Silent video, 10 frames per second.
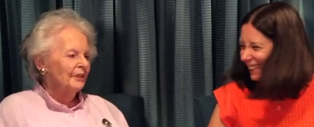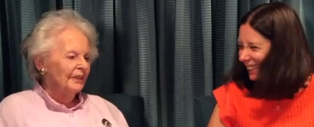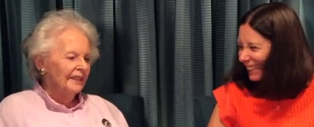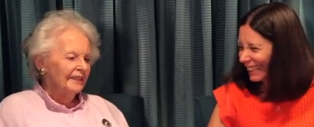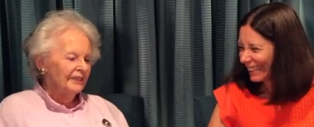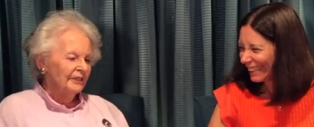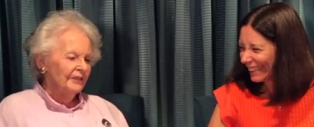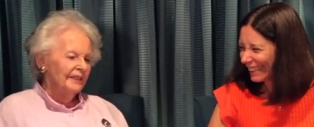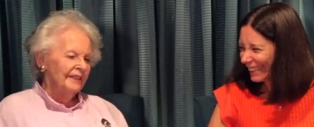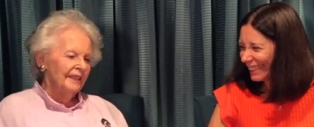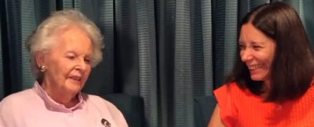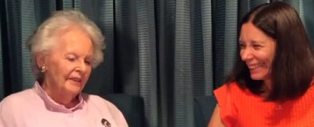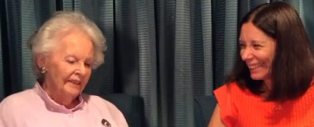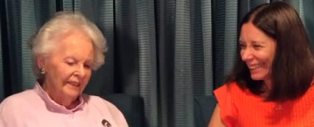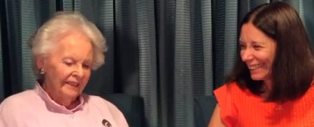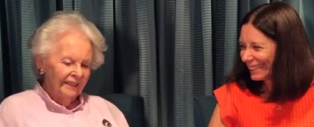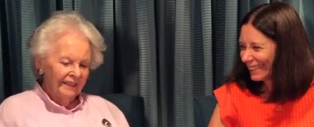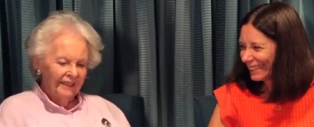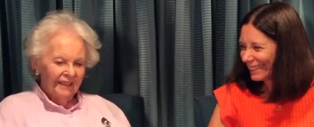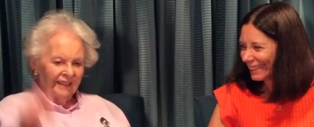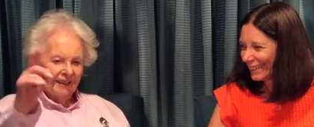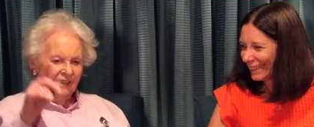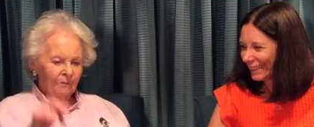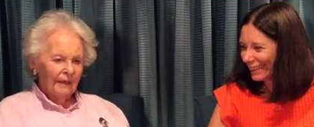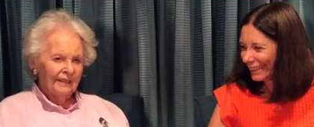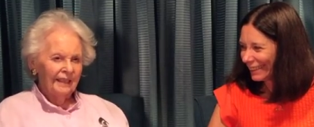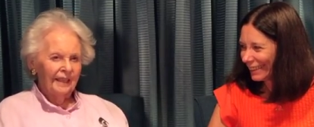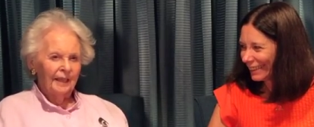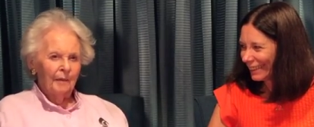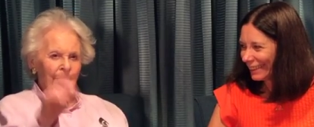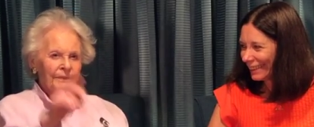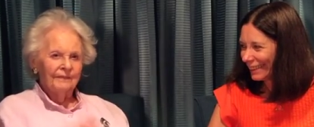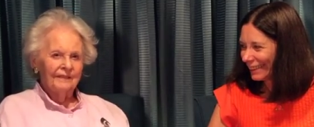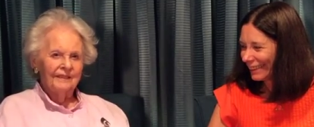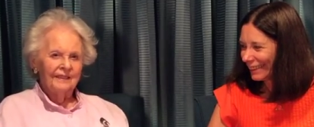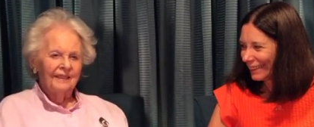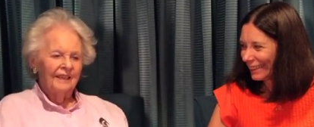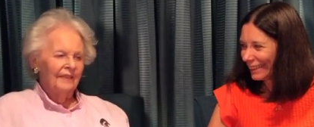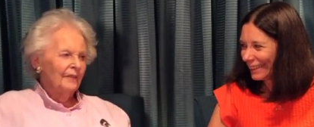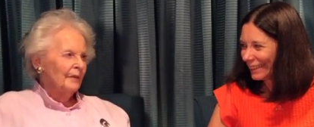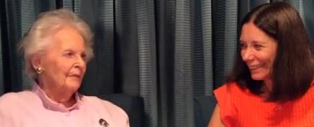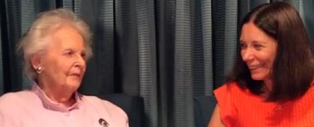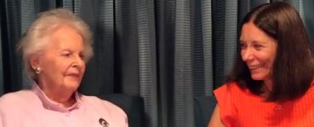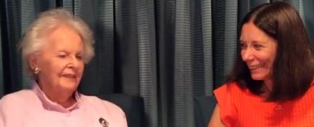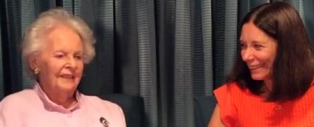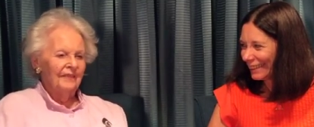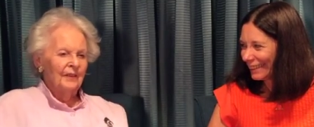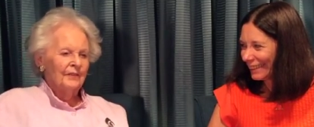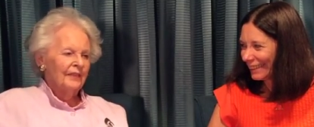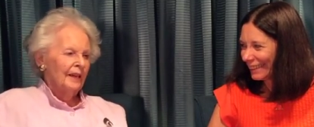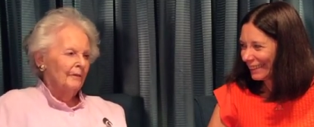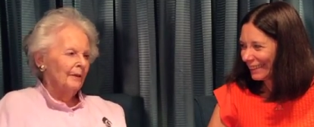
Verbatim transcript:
Speaker 1: doing doing uh, my leg up and then this that